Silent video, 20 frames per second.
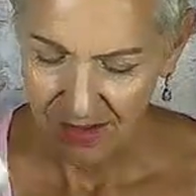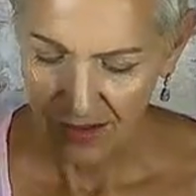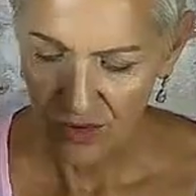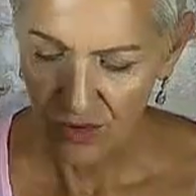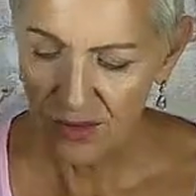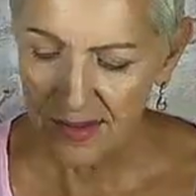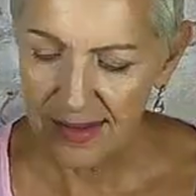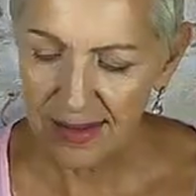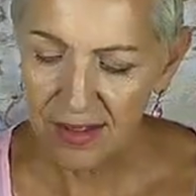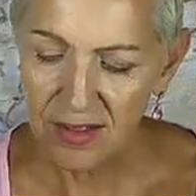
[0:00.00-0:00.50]

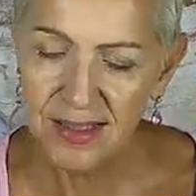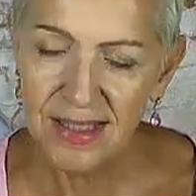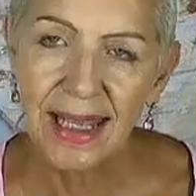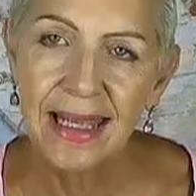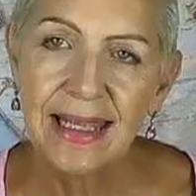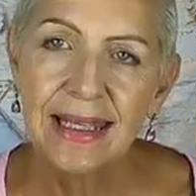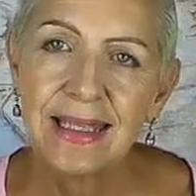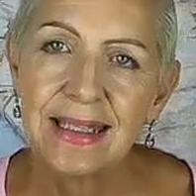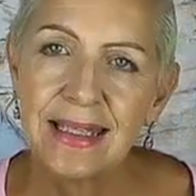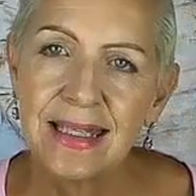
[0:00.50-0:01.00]
Also,
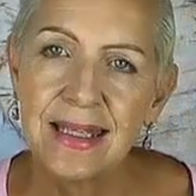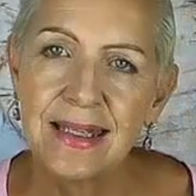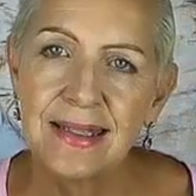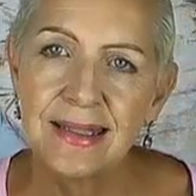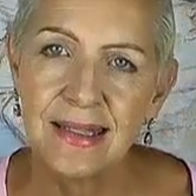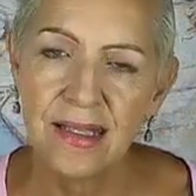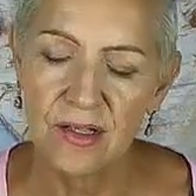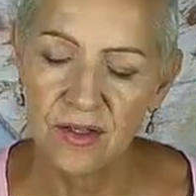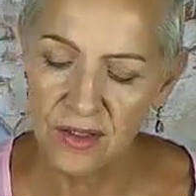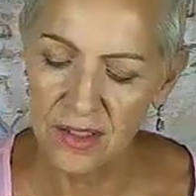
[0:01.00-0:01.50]
take it
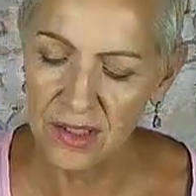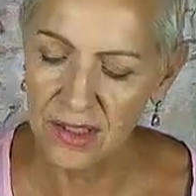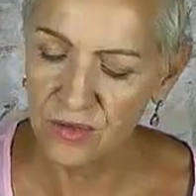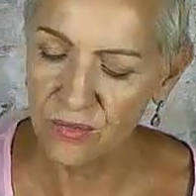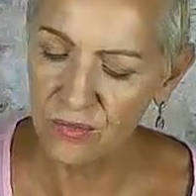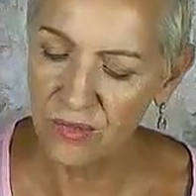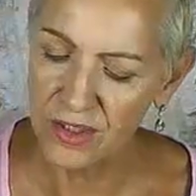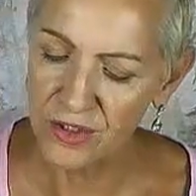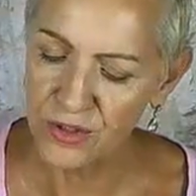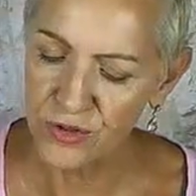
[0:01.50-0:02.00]
easy. You don't need to
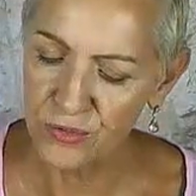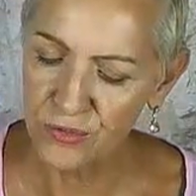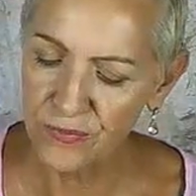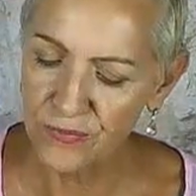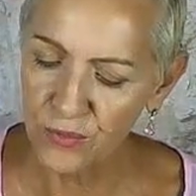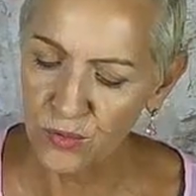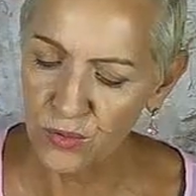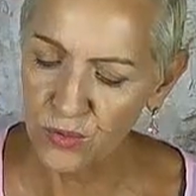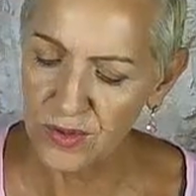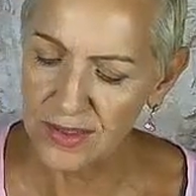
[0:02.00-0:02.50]
rush or
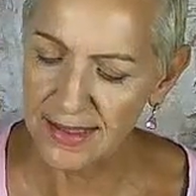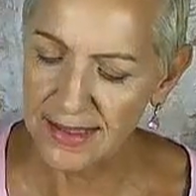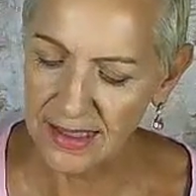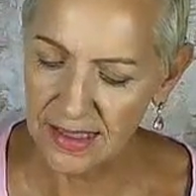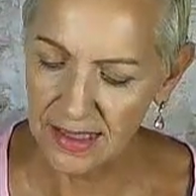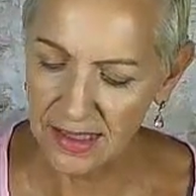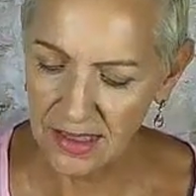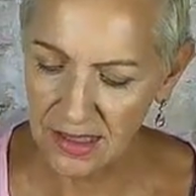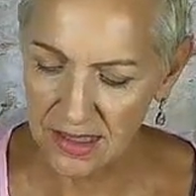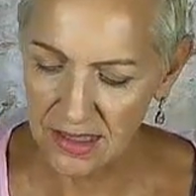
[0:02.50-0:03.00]
force
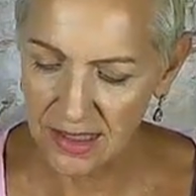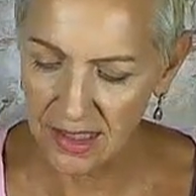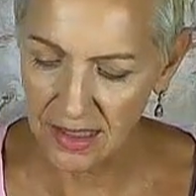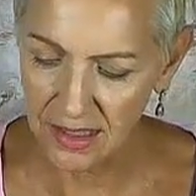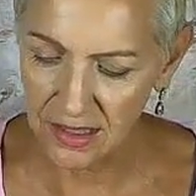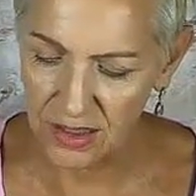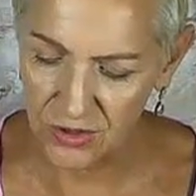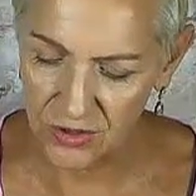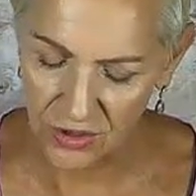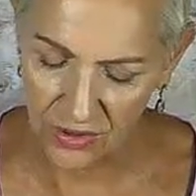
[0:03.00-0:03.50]
anything.
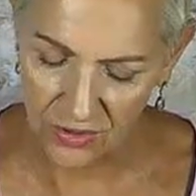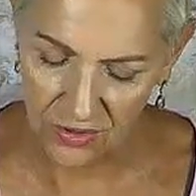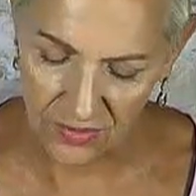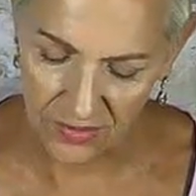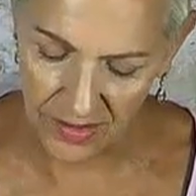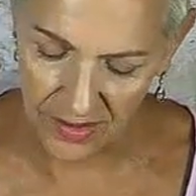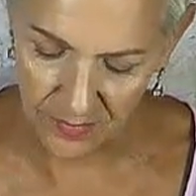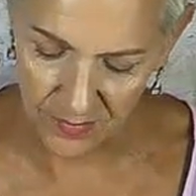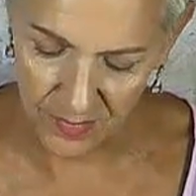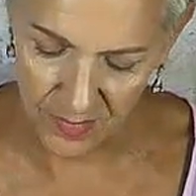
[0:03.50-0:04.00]
Take your
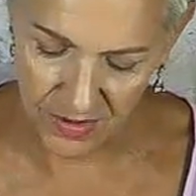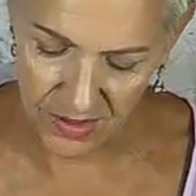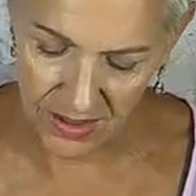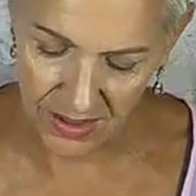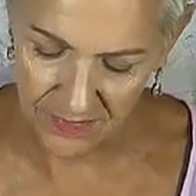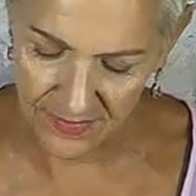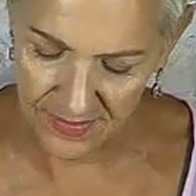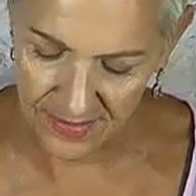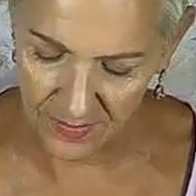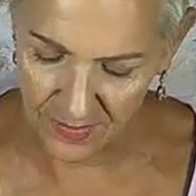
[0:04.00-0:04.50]
time,
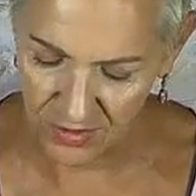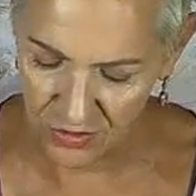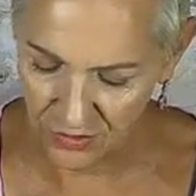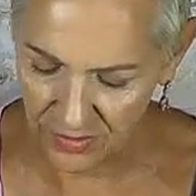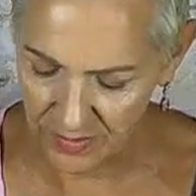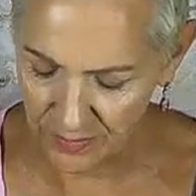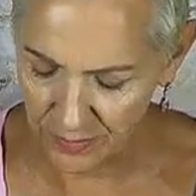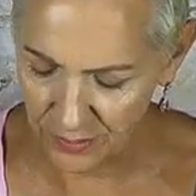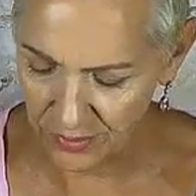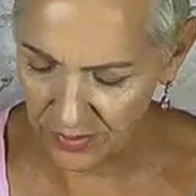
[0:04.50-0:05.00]
particularly if someone's
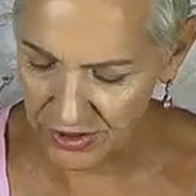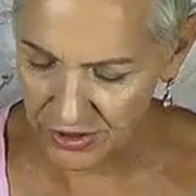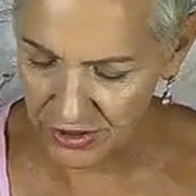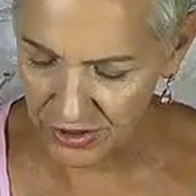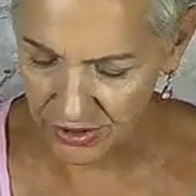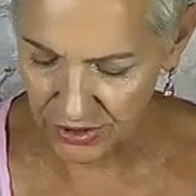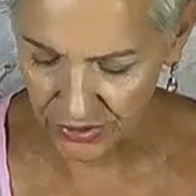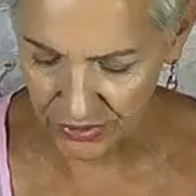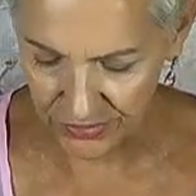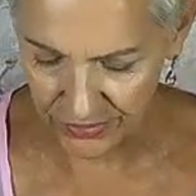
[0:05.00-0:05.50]
trying to pressure
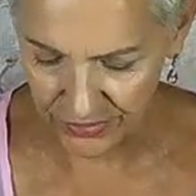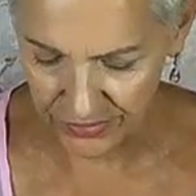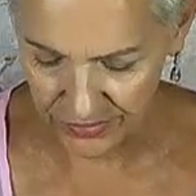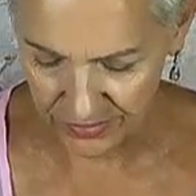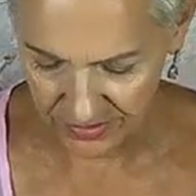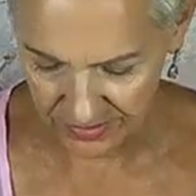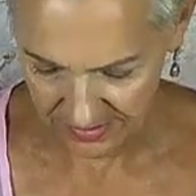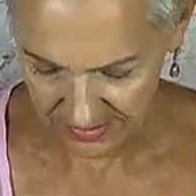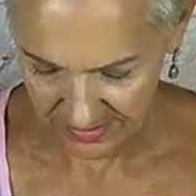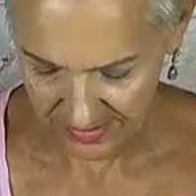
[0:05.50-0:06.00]
you.
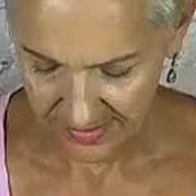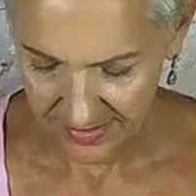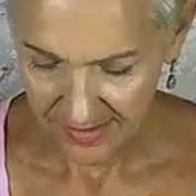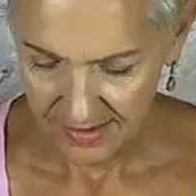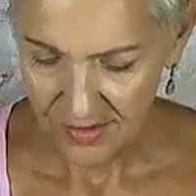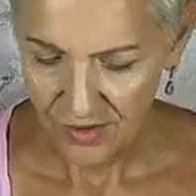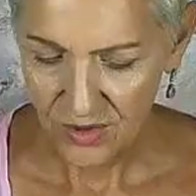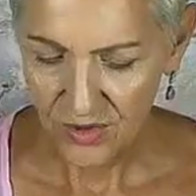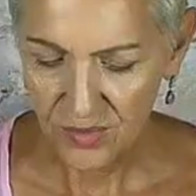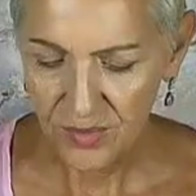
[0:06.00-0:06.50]

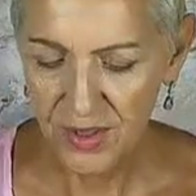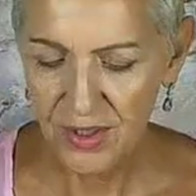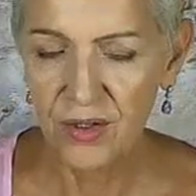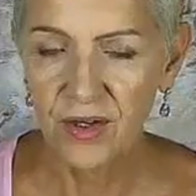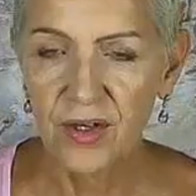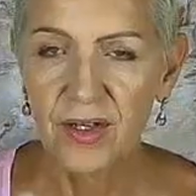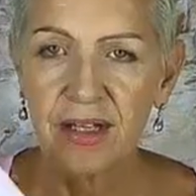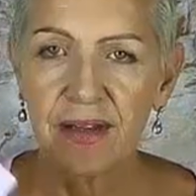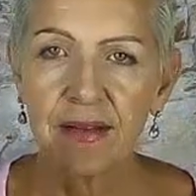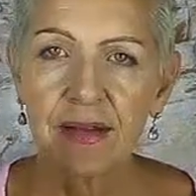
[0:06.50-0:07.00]
Oh, my
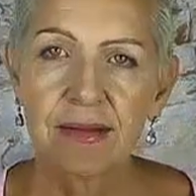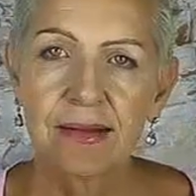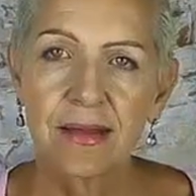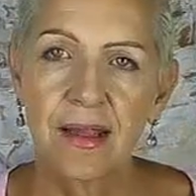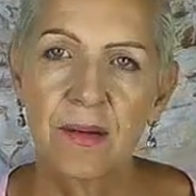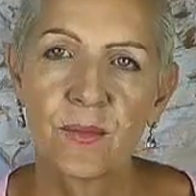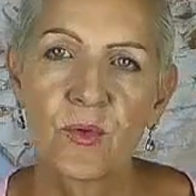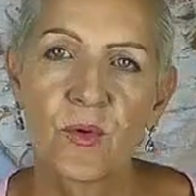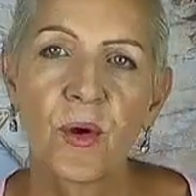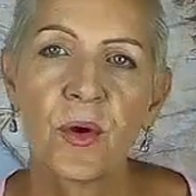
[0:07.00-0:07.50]
God, in the
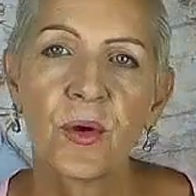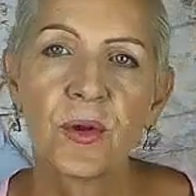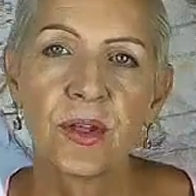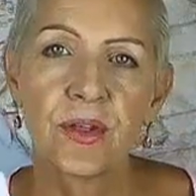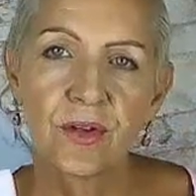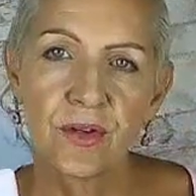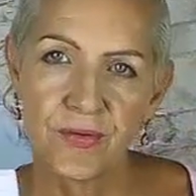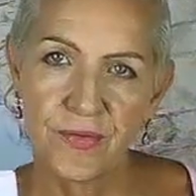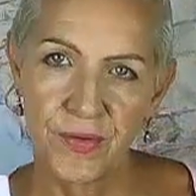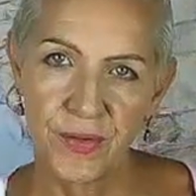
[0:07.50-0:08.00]
same row,
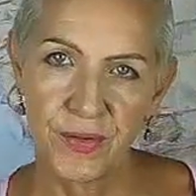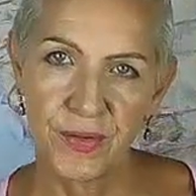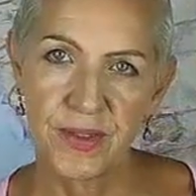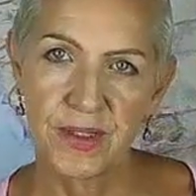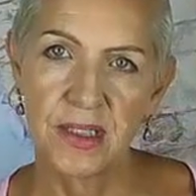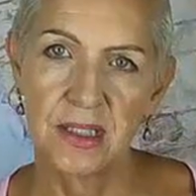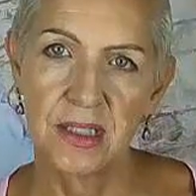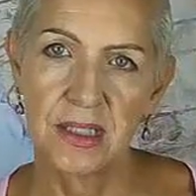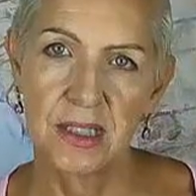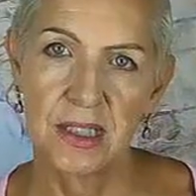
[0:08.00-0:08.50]
you've got
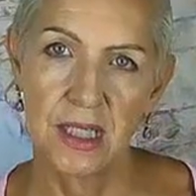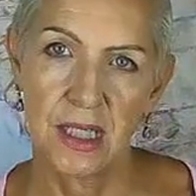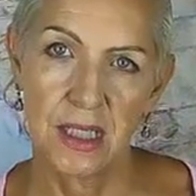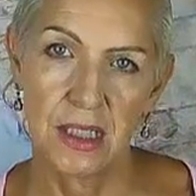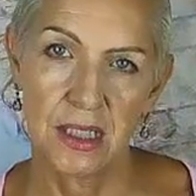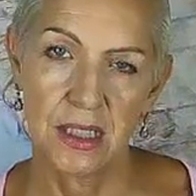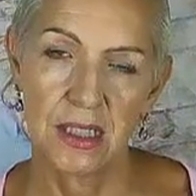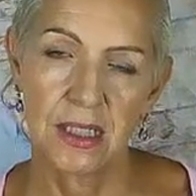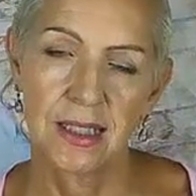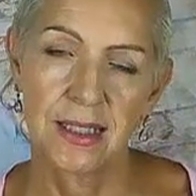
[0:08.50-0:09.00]
focused
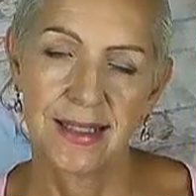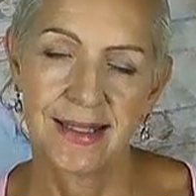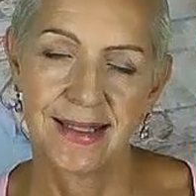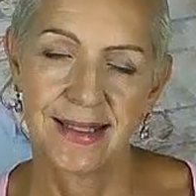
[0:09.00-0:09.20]
intent.